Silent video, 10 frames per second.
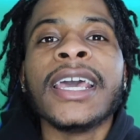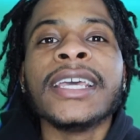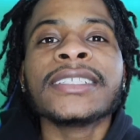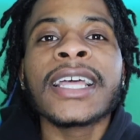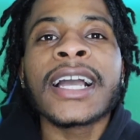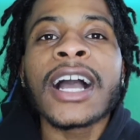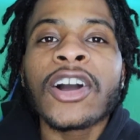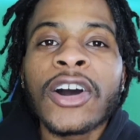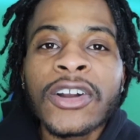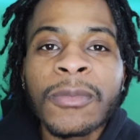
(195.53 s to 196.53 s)
I
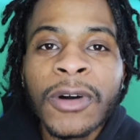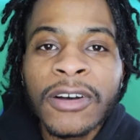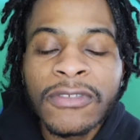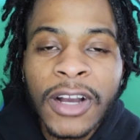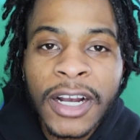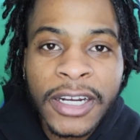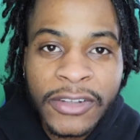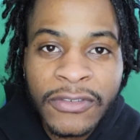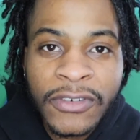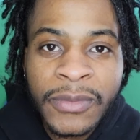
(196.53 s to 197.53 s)
caught them off guard.
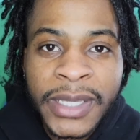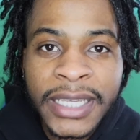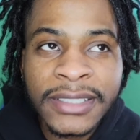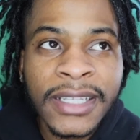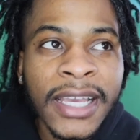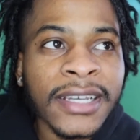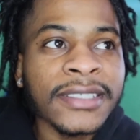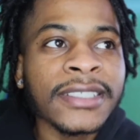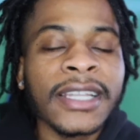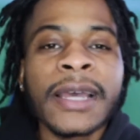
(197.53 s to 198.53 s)
You feel me? It's like a
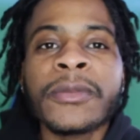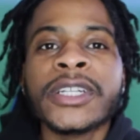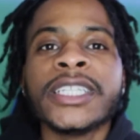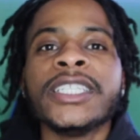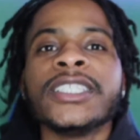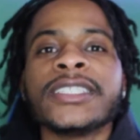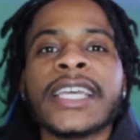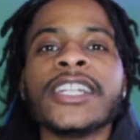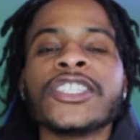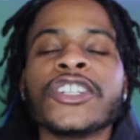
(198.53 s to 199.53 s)
celebrity just
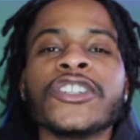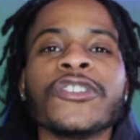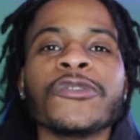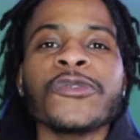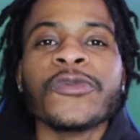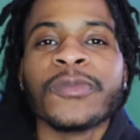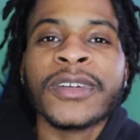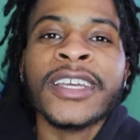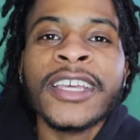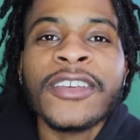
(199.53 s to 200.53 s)
entered the room.
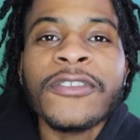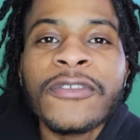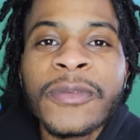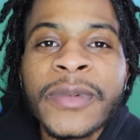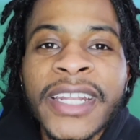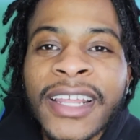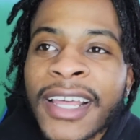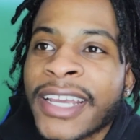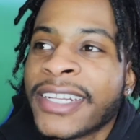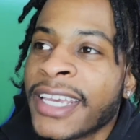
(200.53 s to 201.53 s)
You feel me? They're
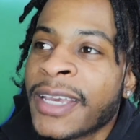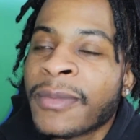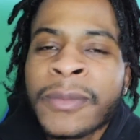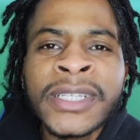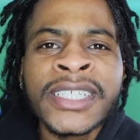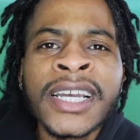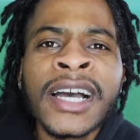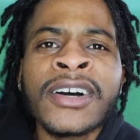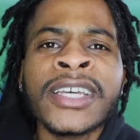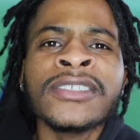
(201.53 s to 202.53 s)
like, damn, let me check
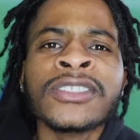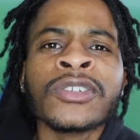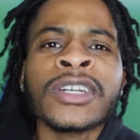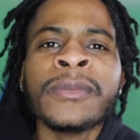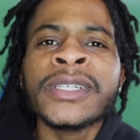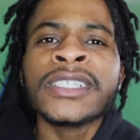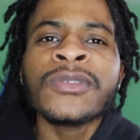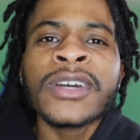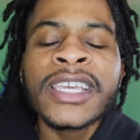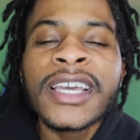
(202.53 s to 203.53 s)
out his story. Let me see
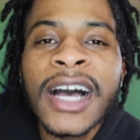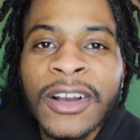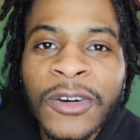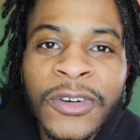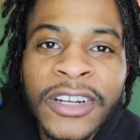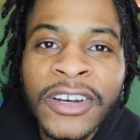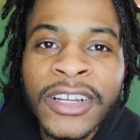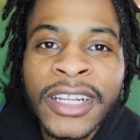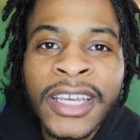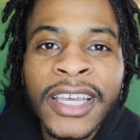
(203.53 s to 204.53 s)
what he got going
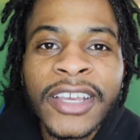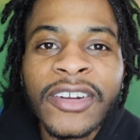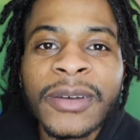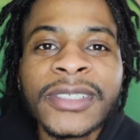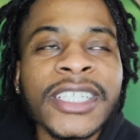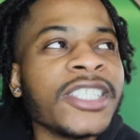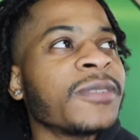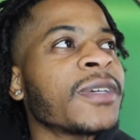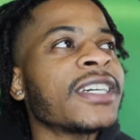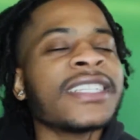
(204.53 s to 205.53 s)
on. You know what I'm saying? Just
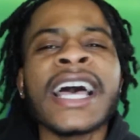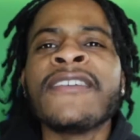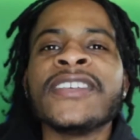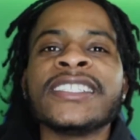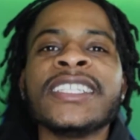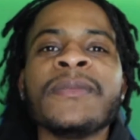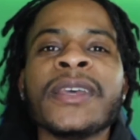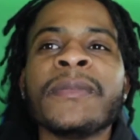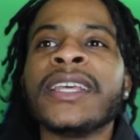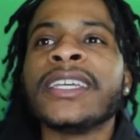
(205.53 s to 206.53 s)
because I haven't seen
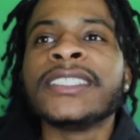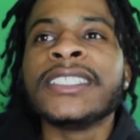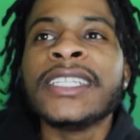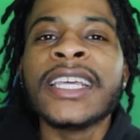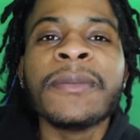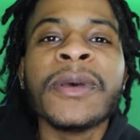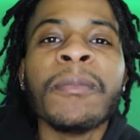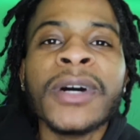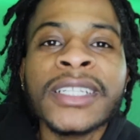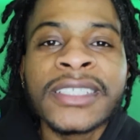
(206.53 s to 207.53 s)
him in
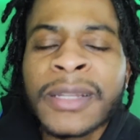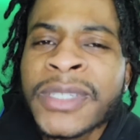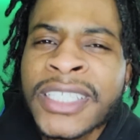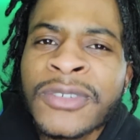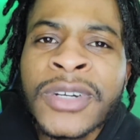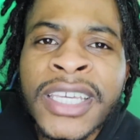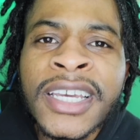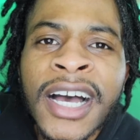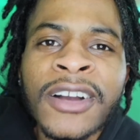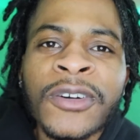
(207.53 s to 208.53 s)
months, let me see what he
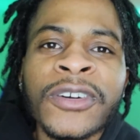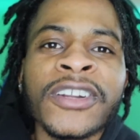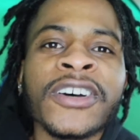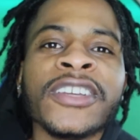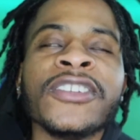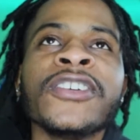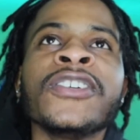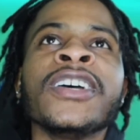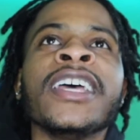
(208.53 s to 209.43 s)
got going on, you know?